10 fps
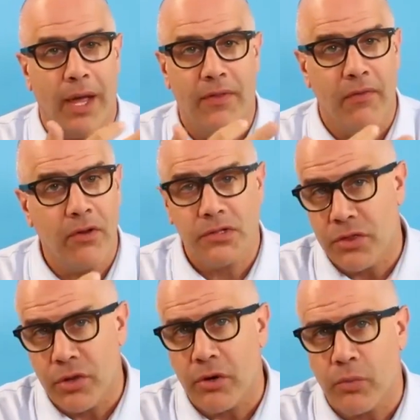And then there's
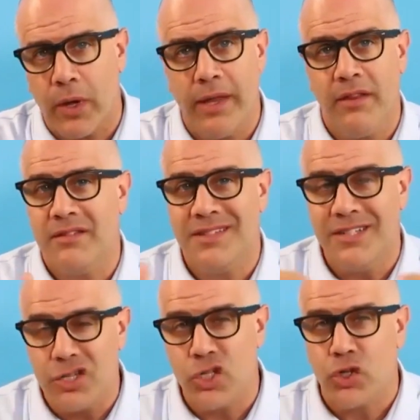the third way, that's
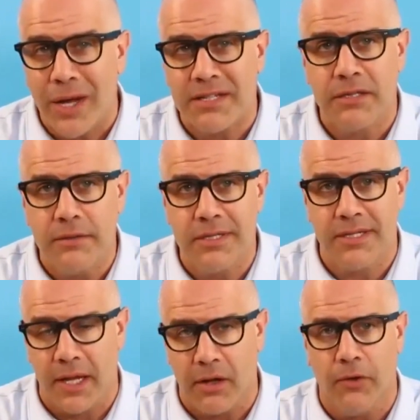distressed
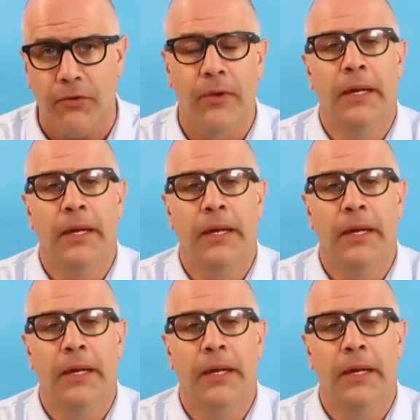sales